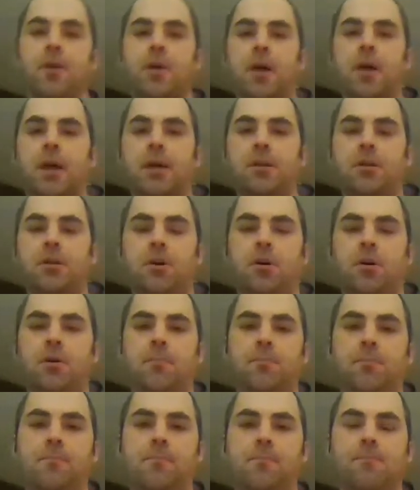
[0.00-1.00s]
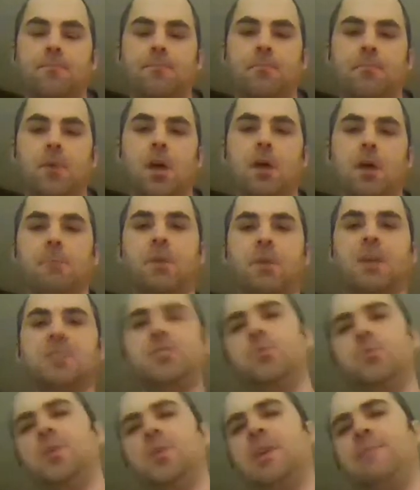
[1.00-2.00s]
And because
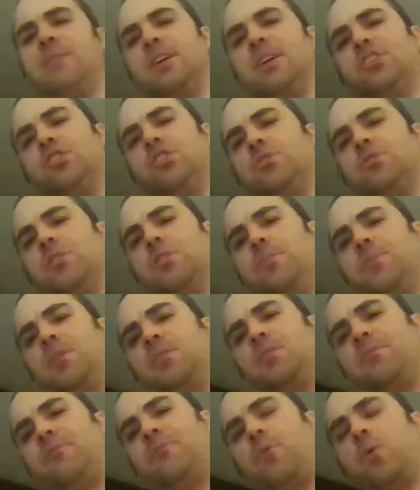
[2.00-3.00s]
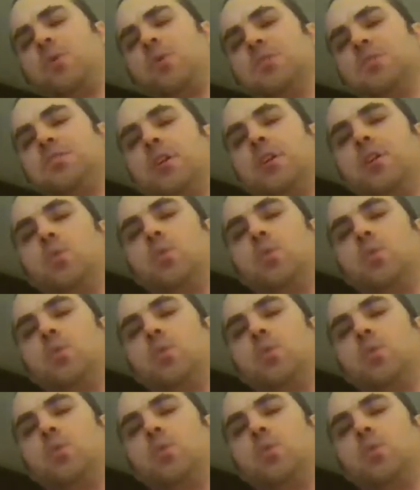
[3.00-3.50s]
it would give that show something to focus on.